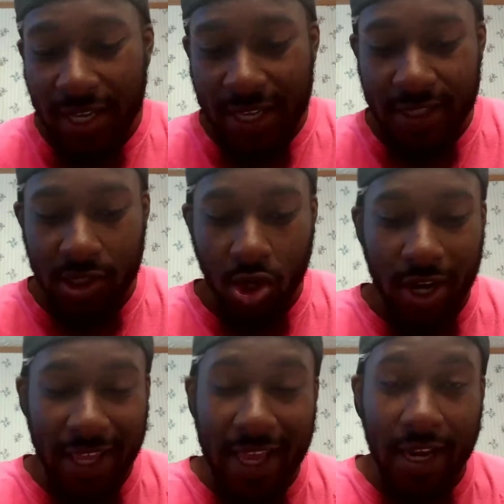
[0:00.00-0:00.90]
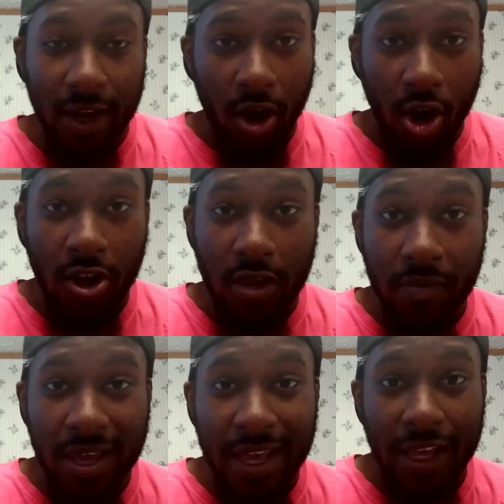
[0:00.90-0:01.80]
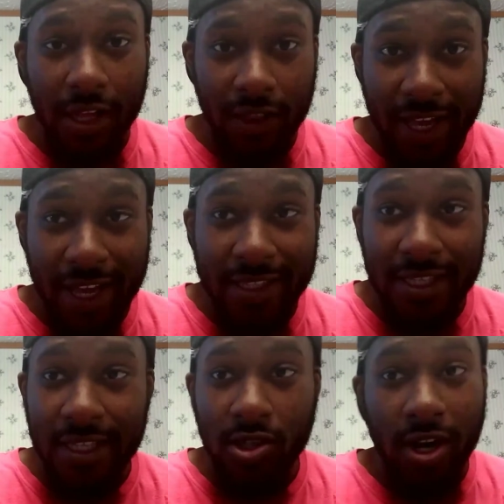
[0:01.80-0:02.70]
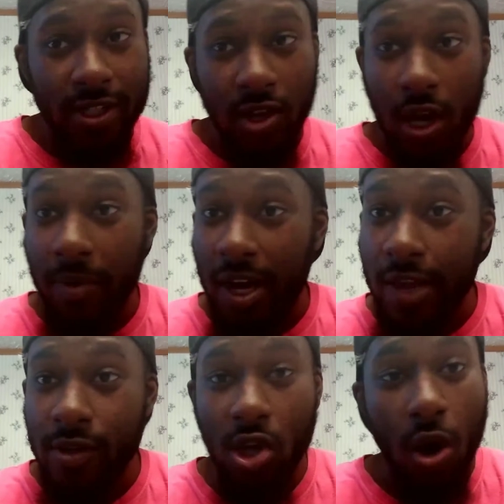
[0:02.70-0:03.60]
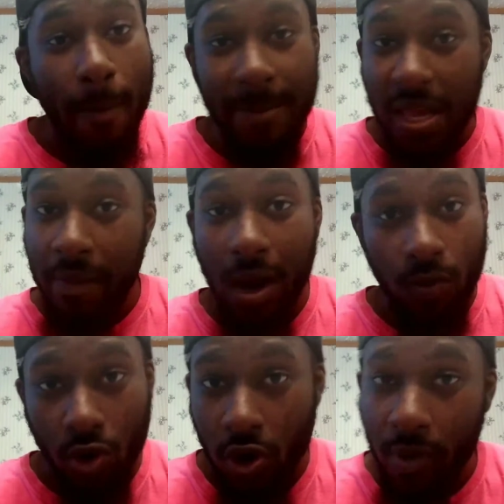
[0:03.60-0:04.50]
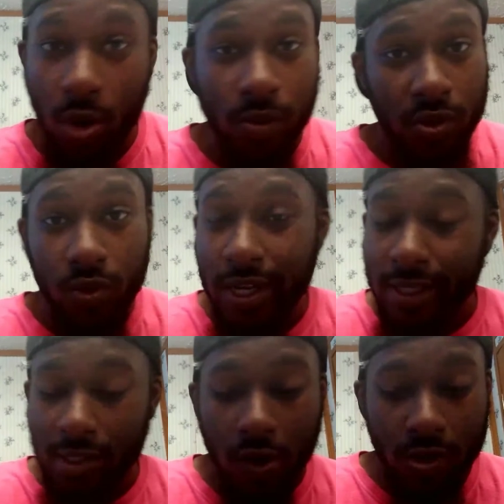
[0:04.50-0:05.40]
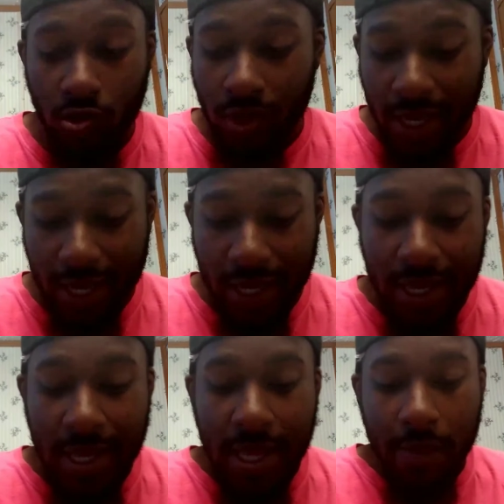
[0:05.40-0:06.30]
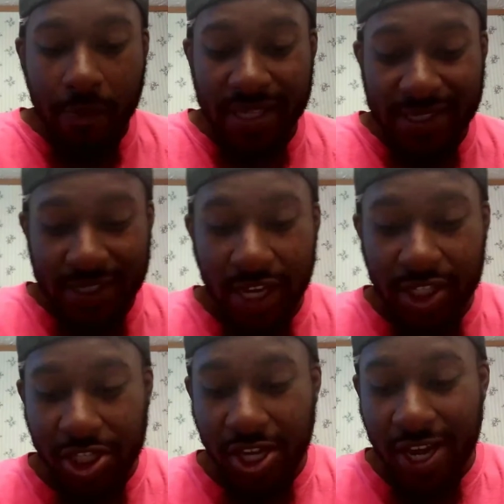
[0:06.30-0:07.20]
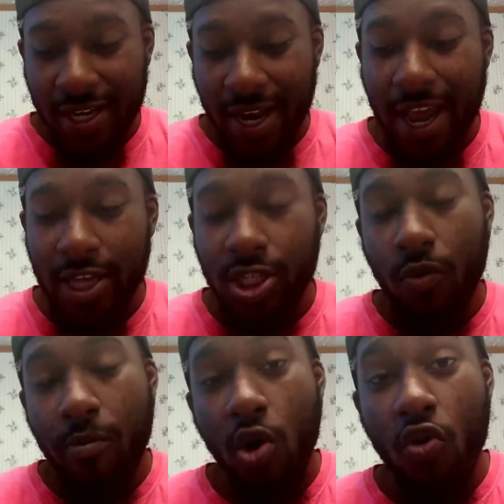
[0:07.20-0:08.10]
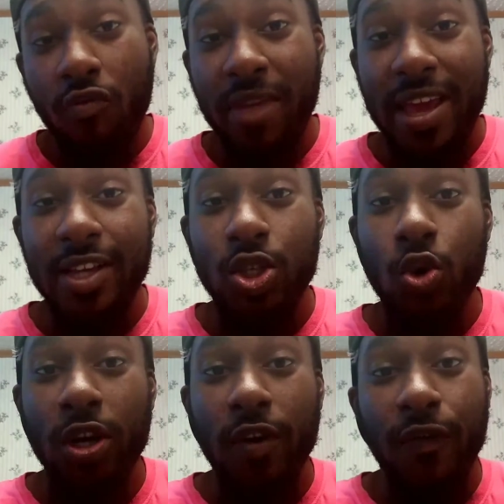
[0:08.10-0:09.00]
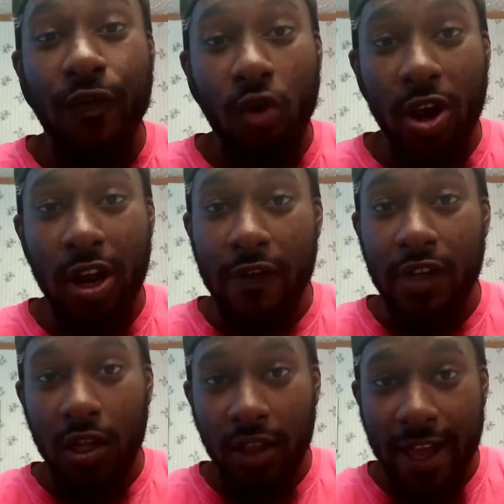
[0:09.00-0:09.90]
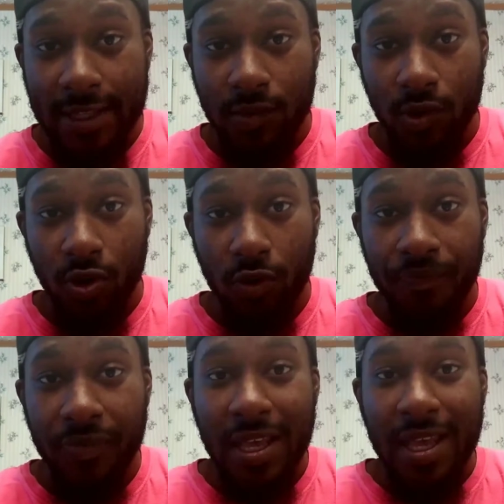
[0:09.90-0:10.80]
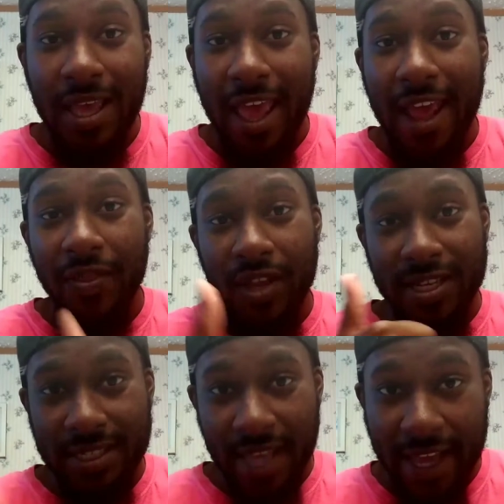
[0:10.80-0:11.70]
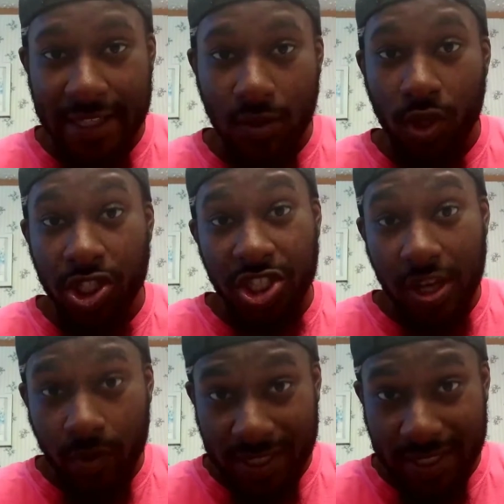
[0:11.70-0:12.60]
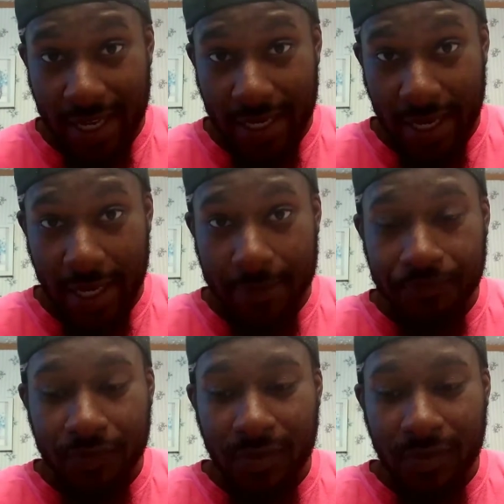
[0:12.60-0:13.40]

Bucky started getting in an argument in class. He started talking about he was gonna beat my rump, gonna do this, gonna do that. Miss Sunshine had to move me to the front of the classroom at the desk where she was sitting at.